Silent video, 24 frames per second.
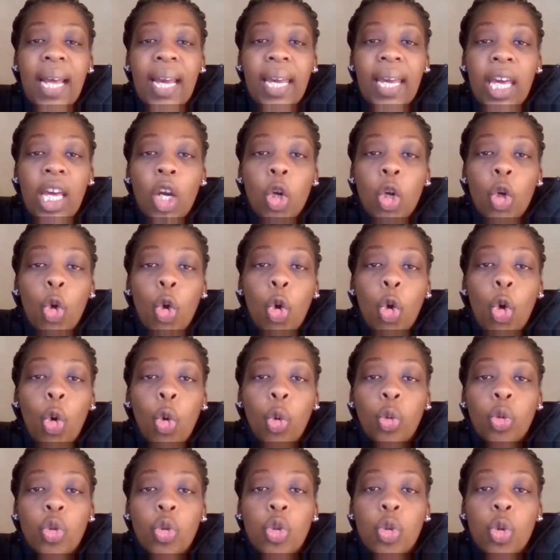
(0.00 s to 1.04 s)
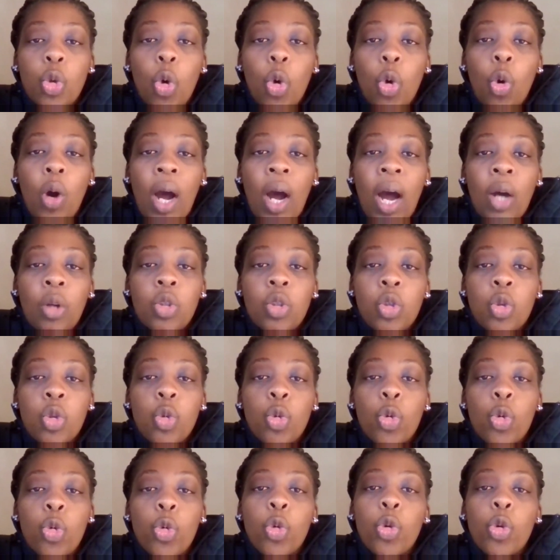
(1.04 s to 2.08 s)
Anglo-Core to go out
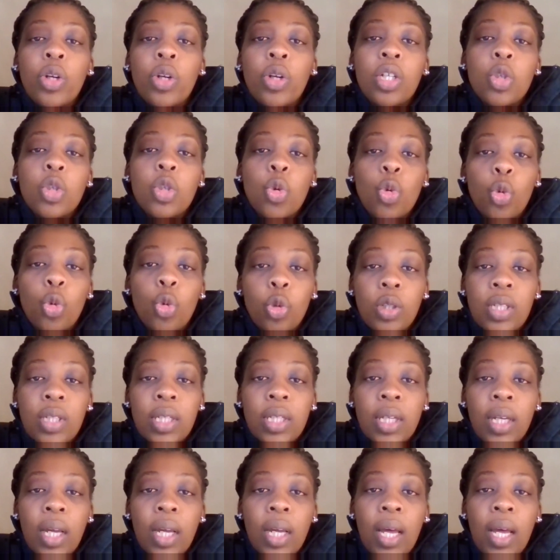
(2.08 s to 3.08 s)
to rural schools